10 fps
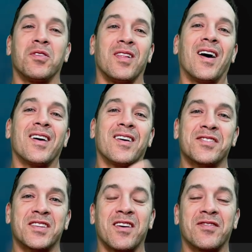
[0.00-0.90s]
lot of
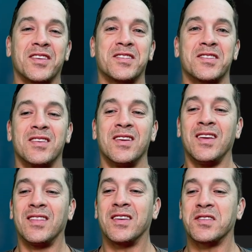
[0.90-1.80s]
stuff that's
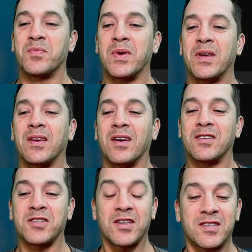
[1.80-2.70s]
that's being
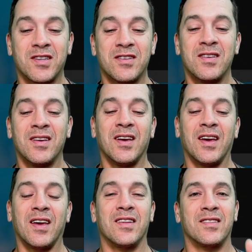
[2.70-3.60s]
adjusted
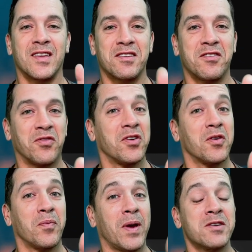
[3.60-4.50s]
and thank you for your
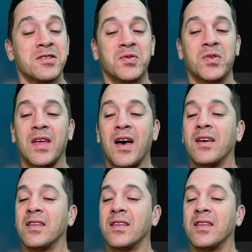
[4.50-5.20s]
patience with that.